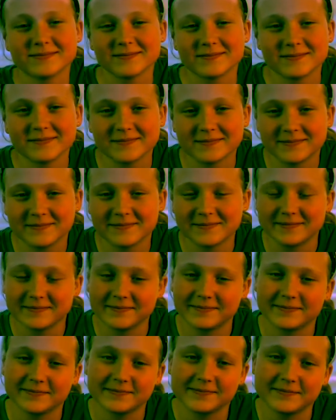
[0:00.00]

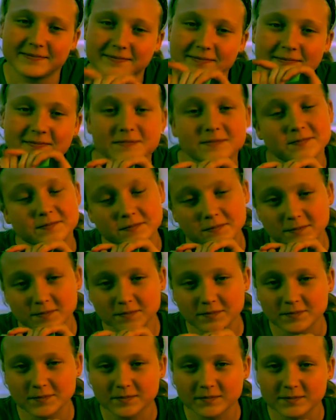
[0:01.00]

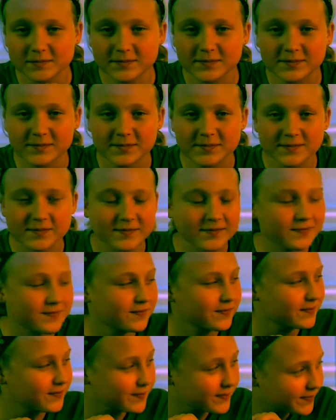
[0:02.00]

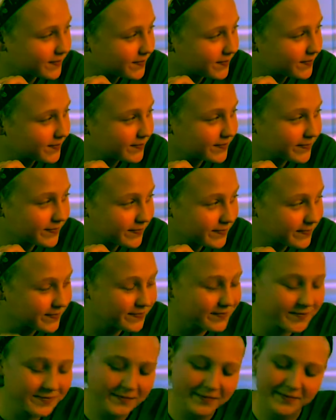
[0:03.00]

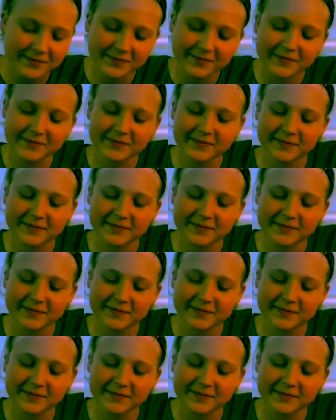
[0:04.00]
[no speech]